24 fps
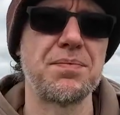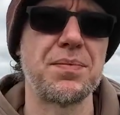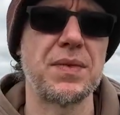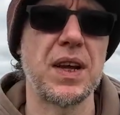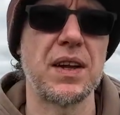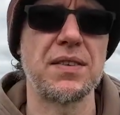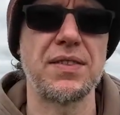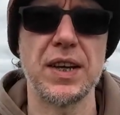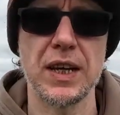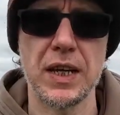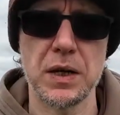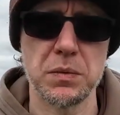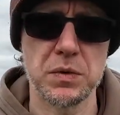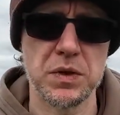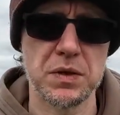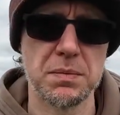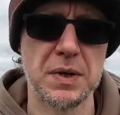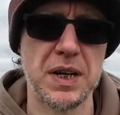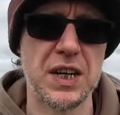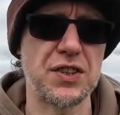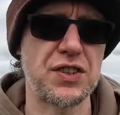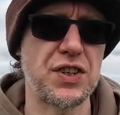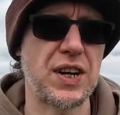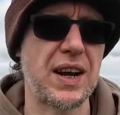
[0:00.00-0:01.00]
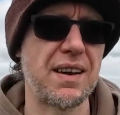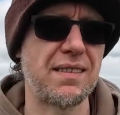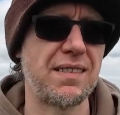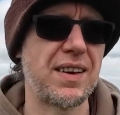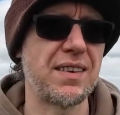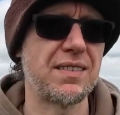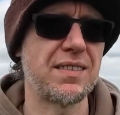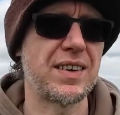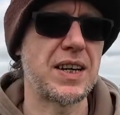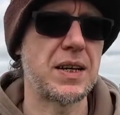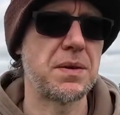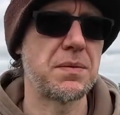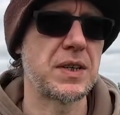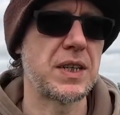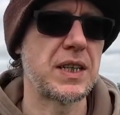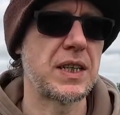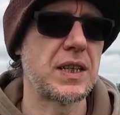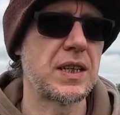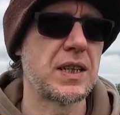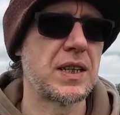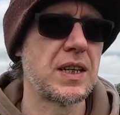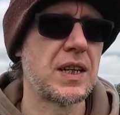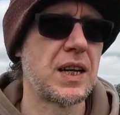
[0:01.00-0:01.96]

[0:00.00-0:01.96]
I think it was a marsh harrier anyway.